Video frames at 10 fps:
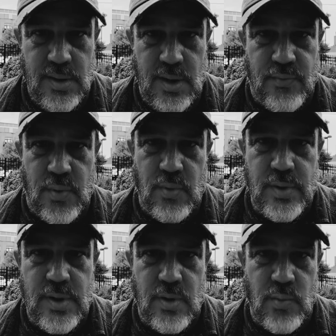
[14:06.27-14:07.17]
if we're
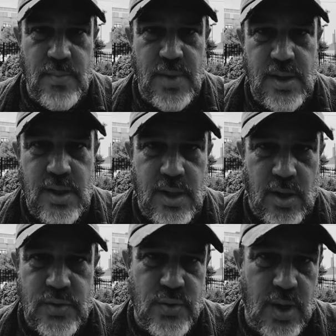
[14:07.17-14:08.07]
only going to remain in
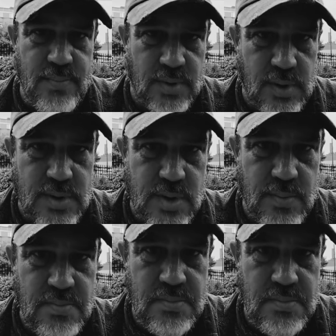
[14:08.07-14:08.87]
our tribalism,